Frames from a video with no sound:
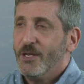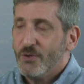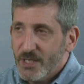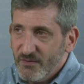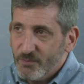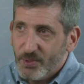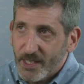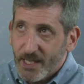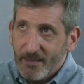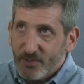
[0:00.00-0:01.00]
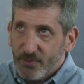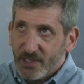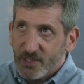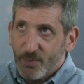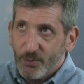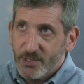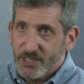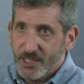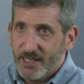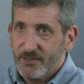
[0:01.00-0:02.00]
you can even play games with
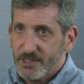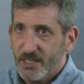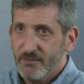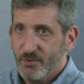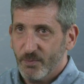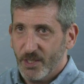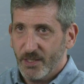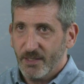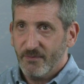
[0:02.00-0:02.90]
experiencing it outside of your body.